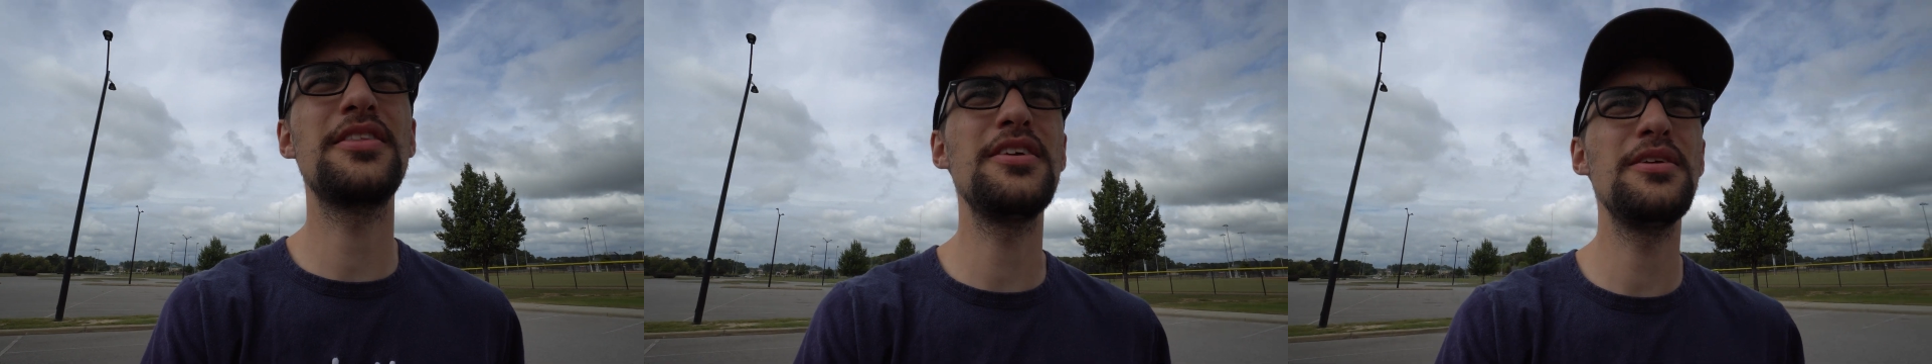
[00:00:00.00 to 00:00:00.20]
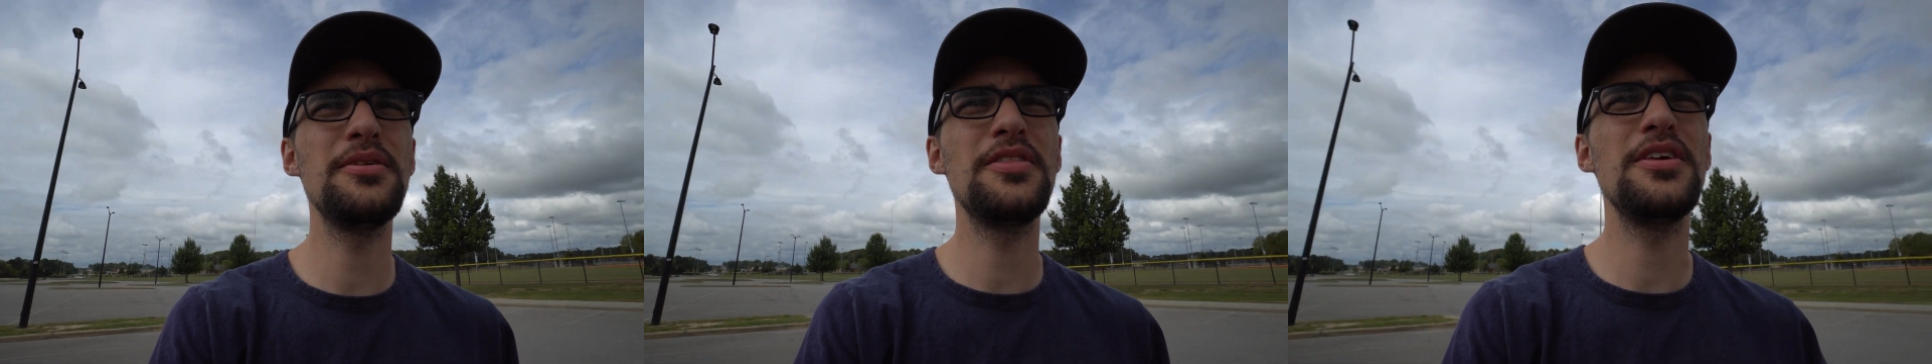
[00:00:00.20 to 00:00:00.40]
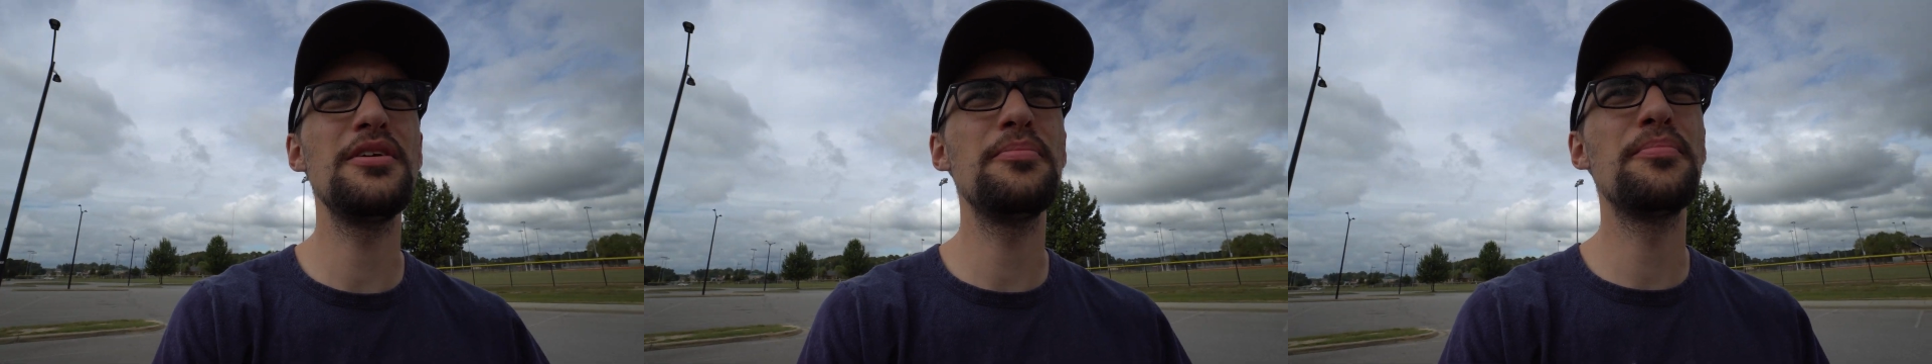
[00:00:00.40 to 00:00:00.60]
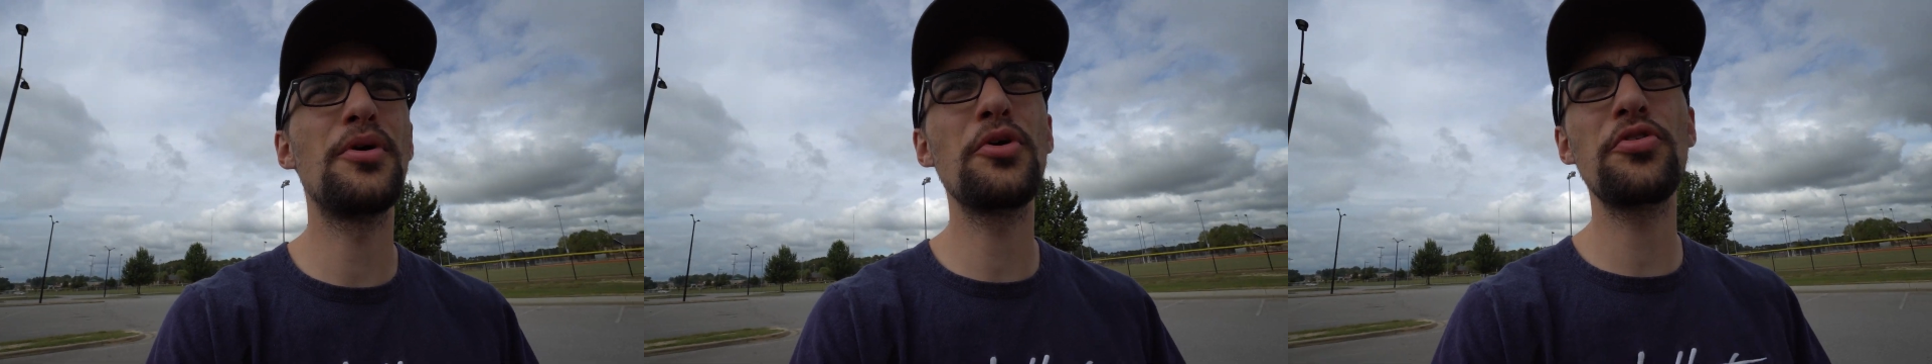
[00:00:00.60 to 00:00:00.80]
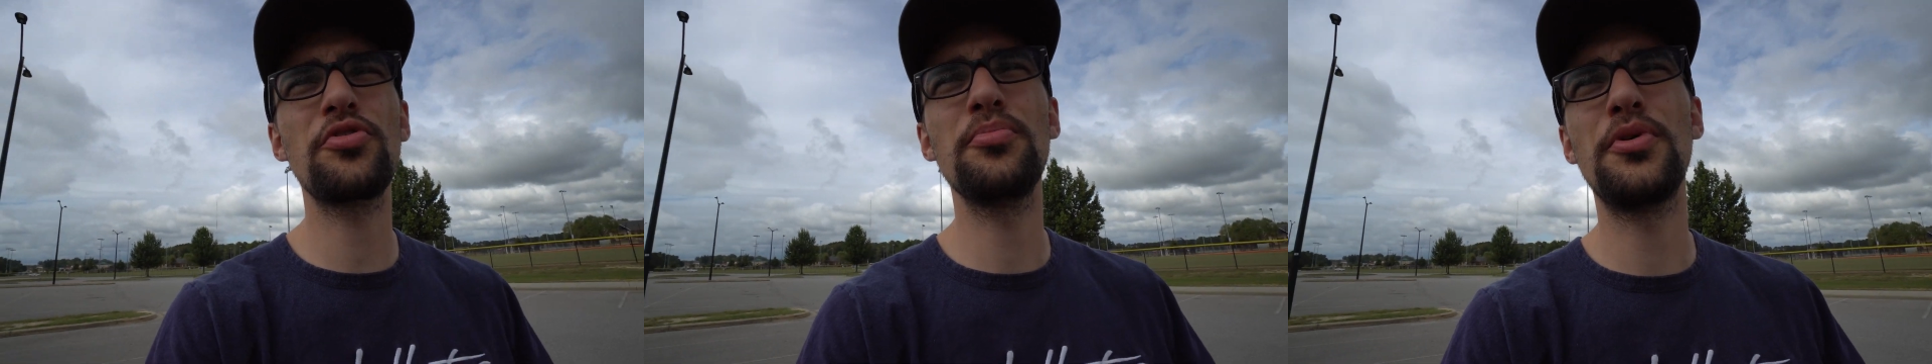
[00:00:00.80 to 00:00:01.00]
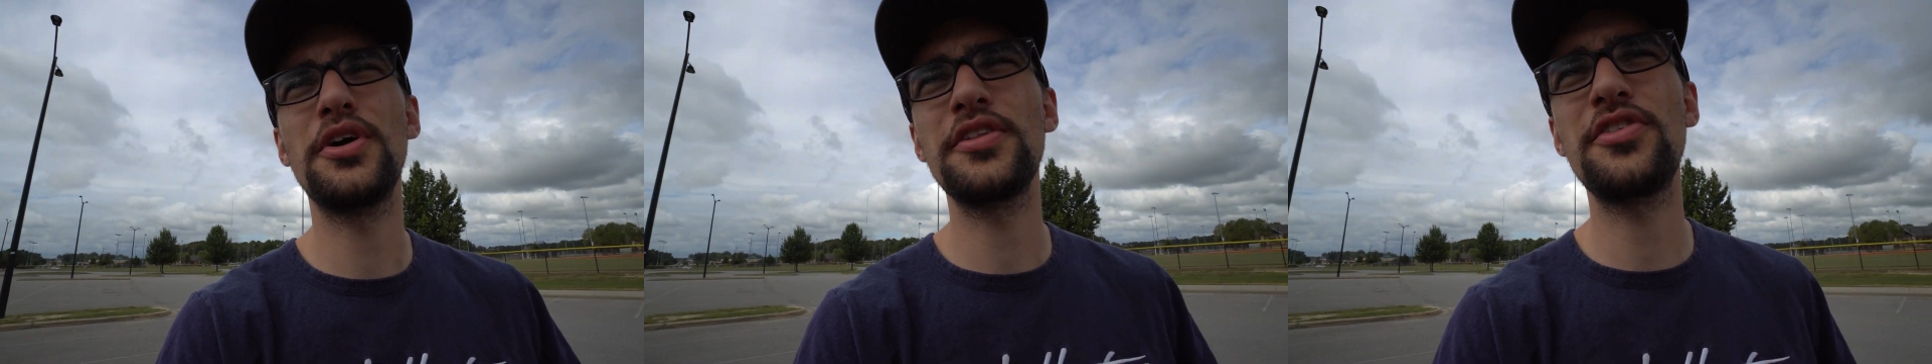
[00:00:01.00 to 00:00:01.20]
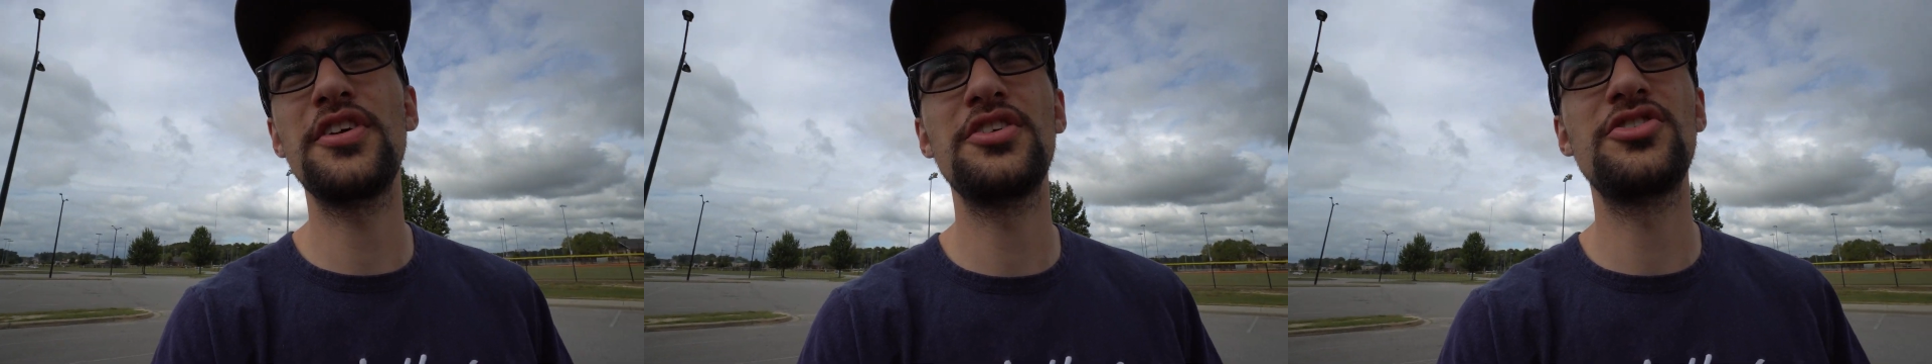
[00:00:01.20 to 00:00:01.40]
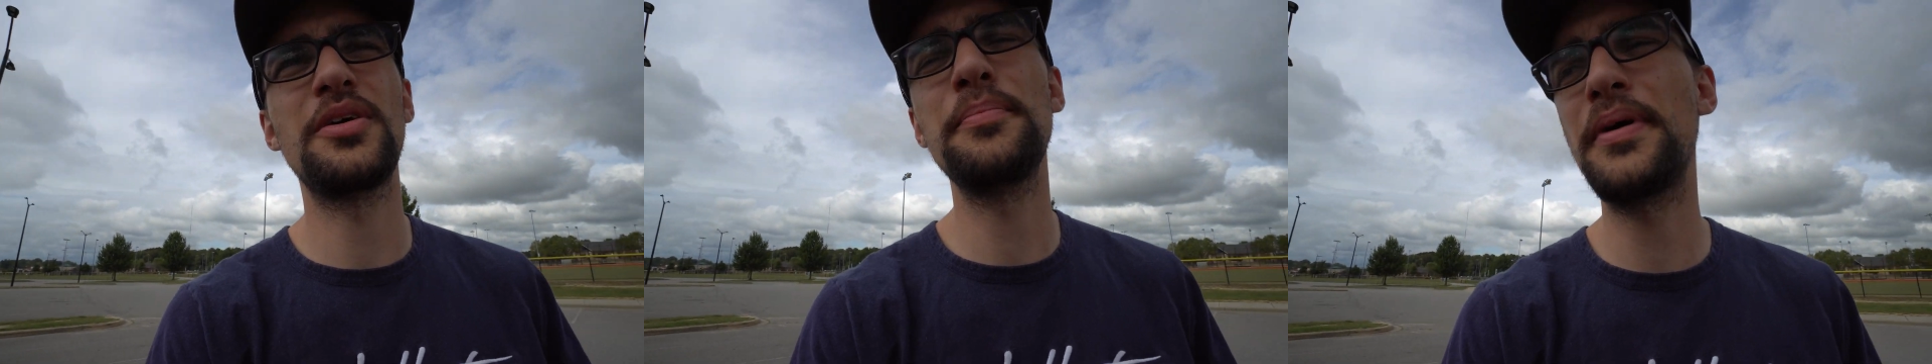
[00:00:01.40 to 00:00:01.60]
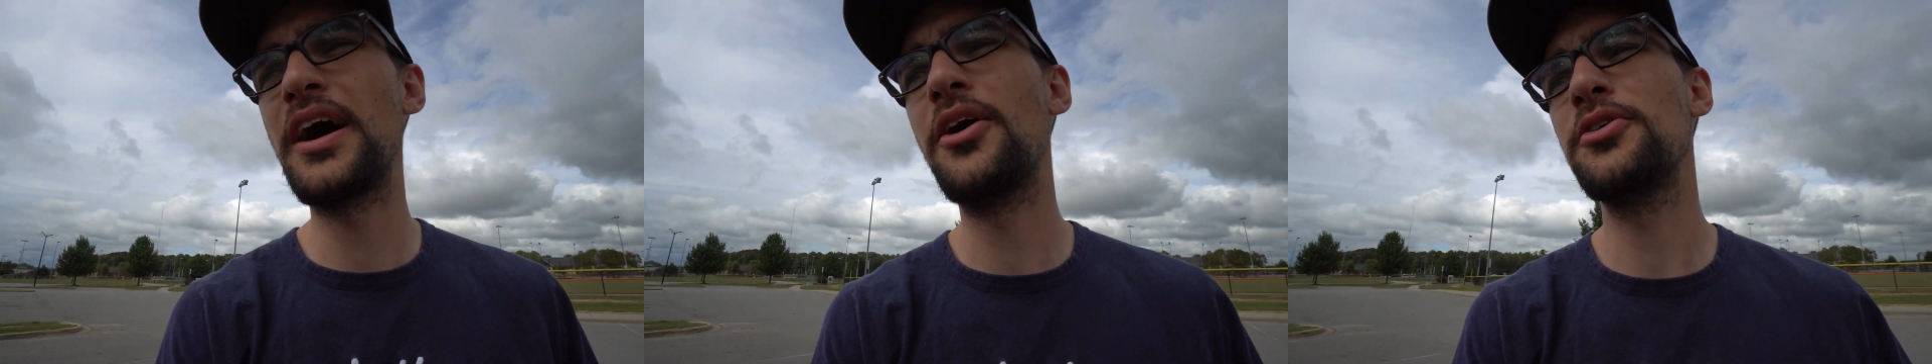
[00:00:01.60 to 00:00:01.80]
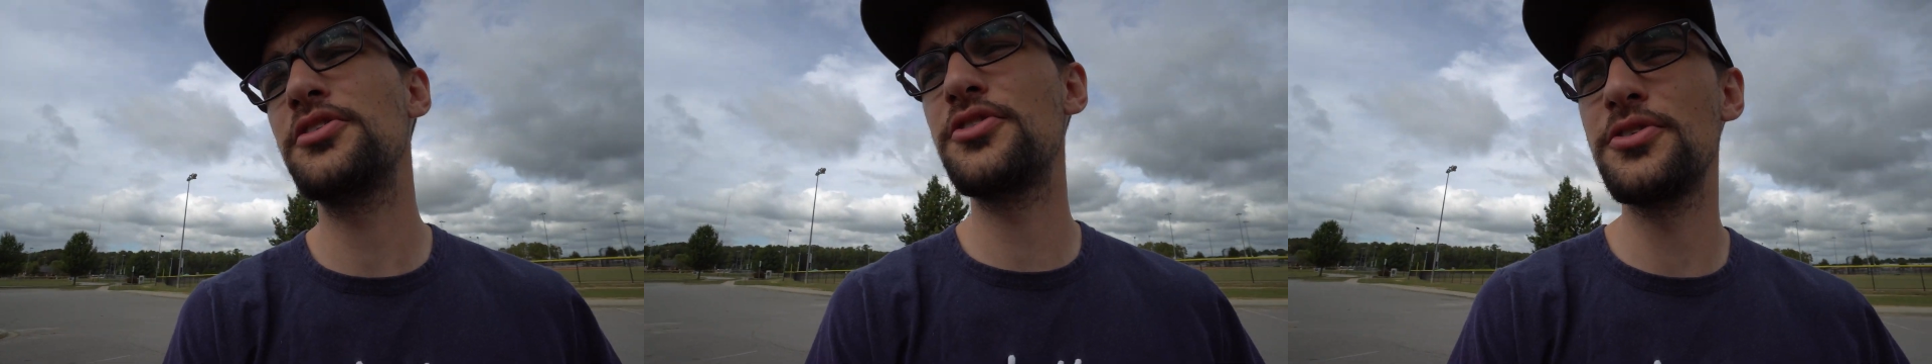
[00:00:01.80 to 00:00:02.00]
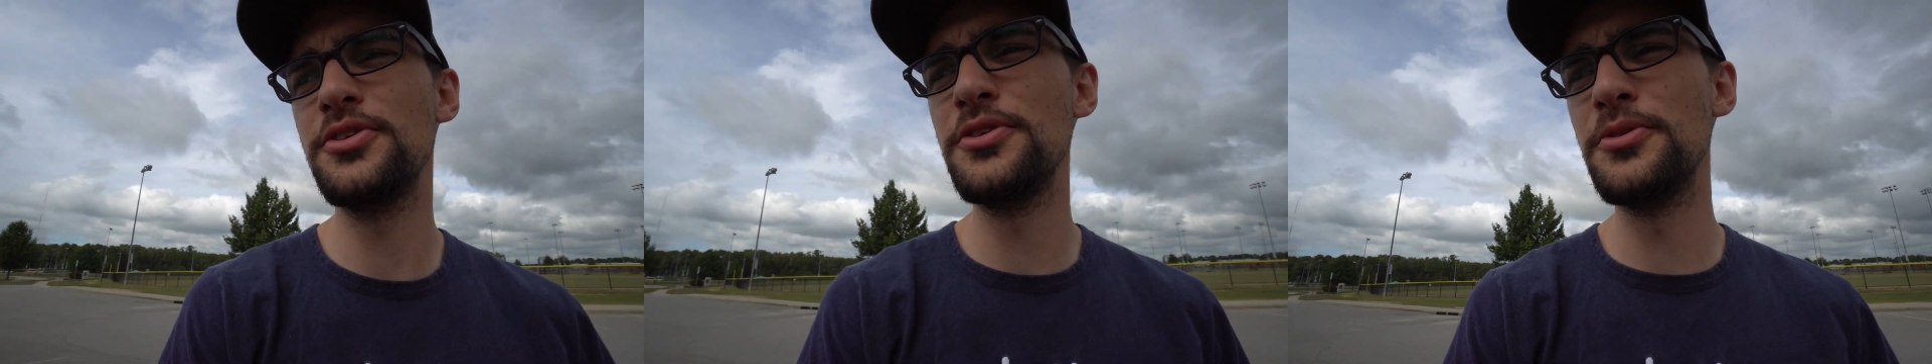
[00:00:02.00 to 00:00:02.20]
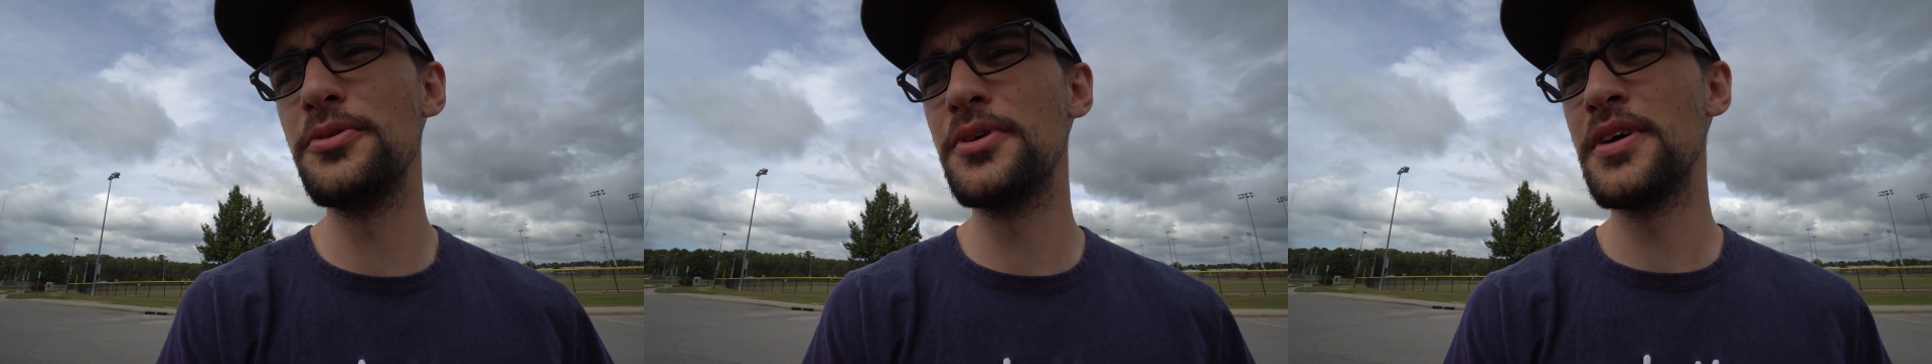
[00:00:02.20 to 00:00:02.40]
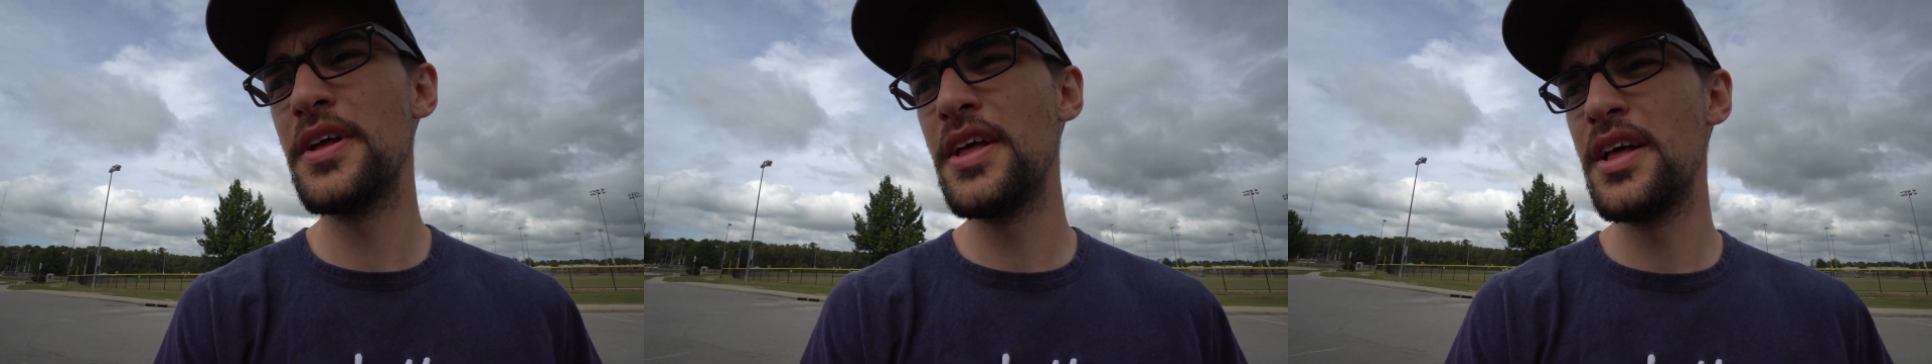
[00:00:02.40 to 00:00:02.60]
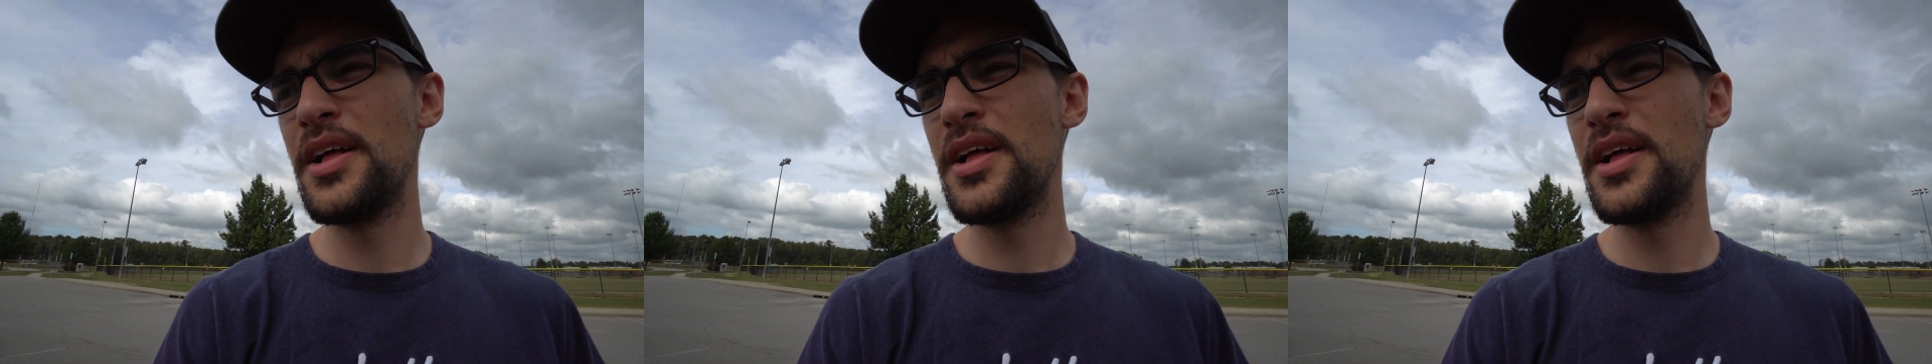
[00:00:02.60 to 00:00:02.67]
the most mods that jump out to you,